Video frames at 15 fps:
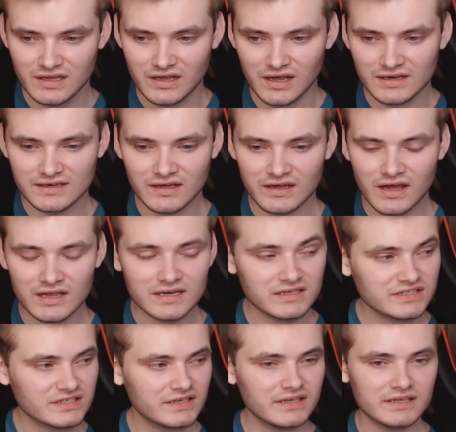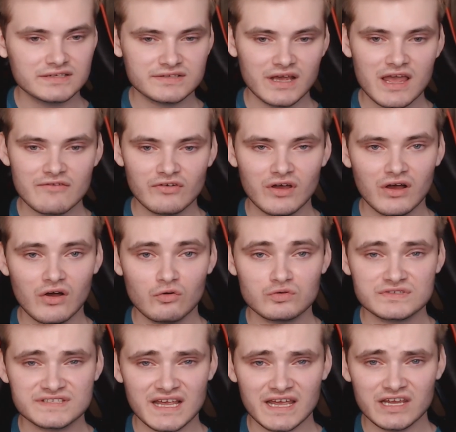literally, because I have a whole
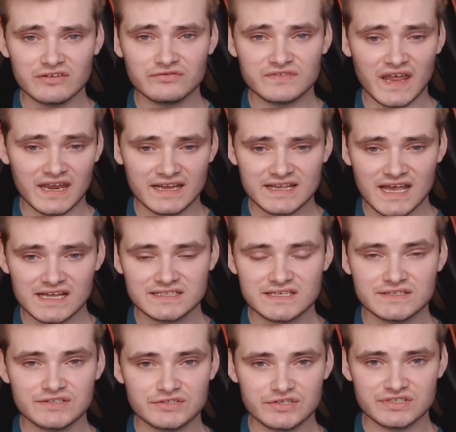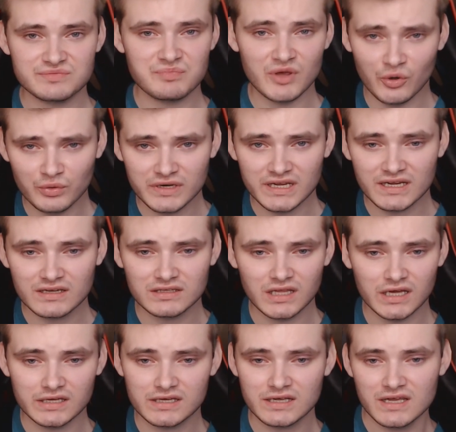save dedicated to just building.
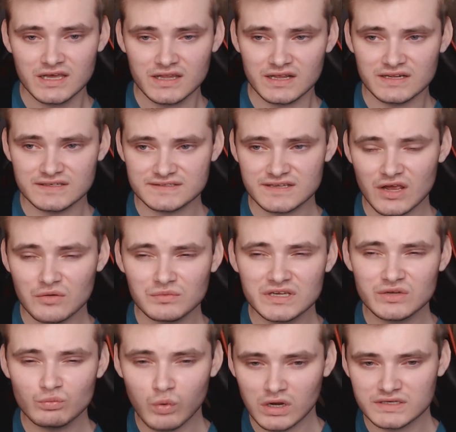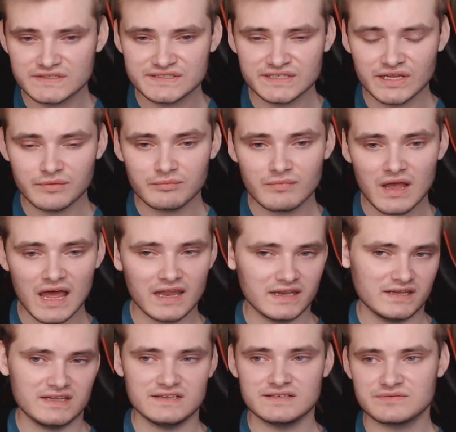Like, there's only one sim,
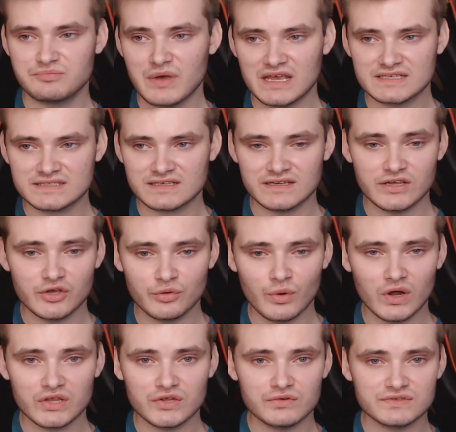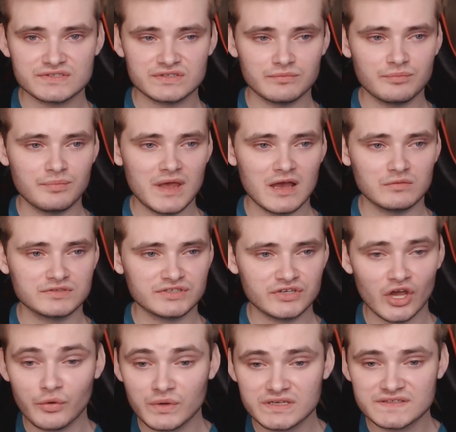and he's basically who I use to be able to
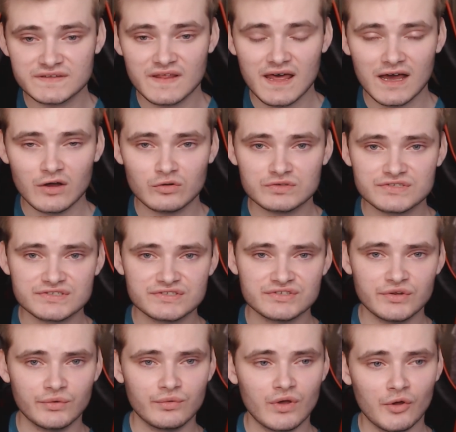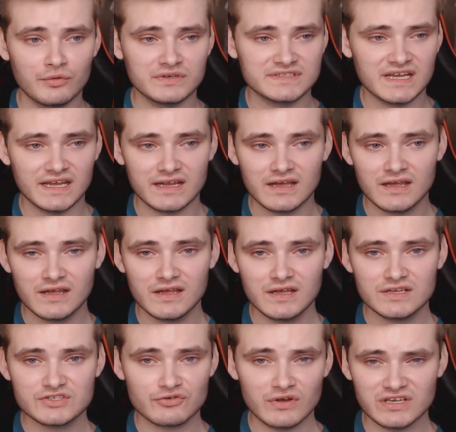go into the house to go and take
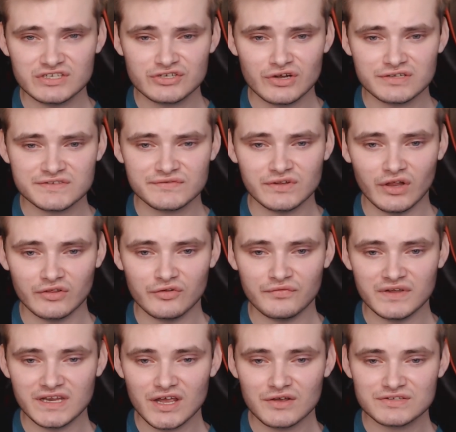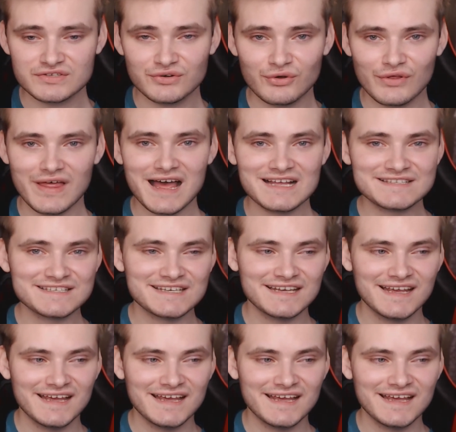screenshots for like the videos and all that.